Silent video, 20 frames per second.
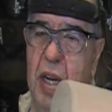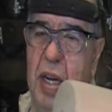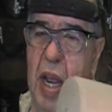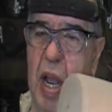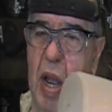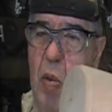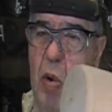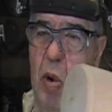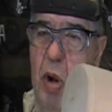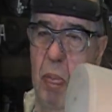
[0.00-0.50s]

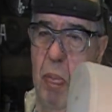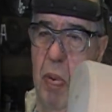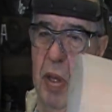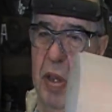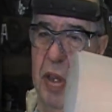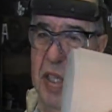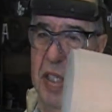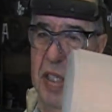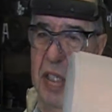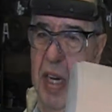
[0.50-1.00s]
Now I want to
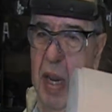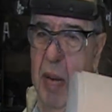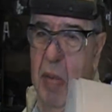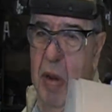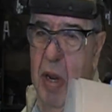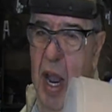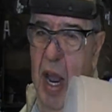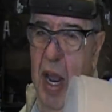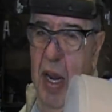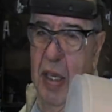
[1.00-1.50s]
put the same
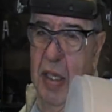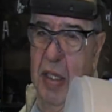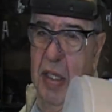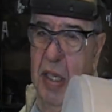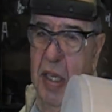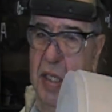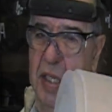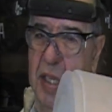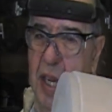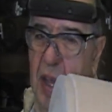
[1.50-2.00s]
kind of
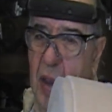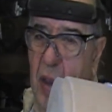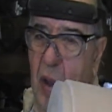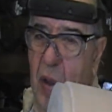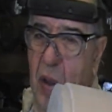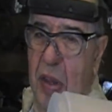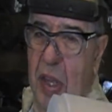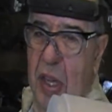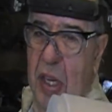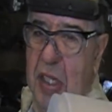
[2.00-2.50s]
detail
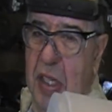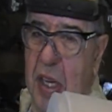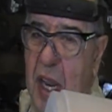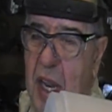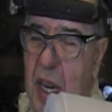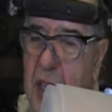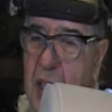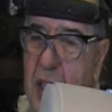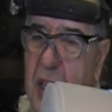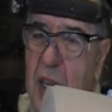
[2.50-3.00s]
on this
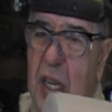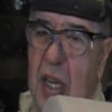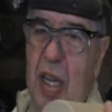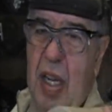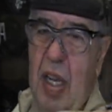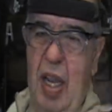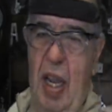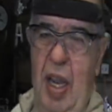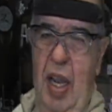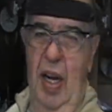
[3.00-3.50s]
end,
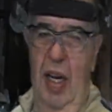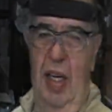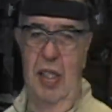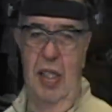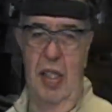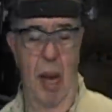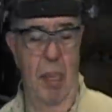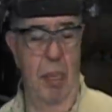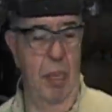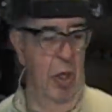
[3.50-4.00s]
and I
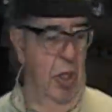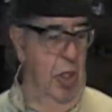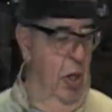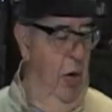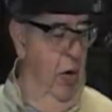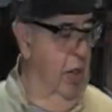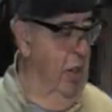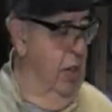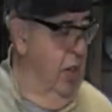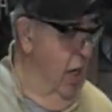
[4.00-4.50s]
stopped to
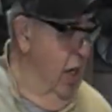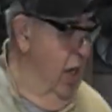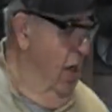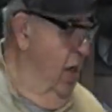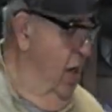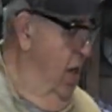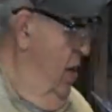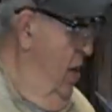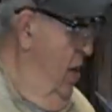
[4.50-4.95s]
show it to you,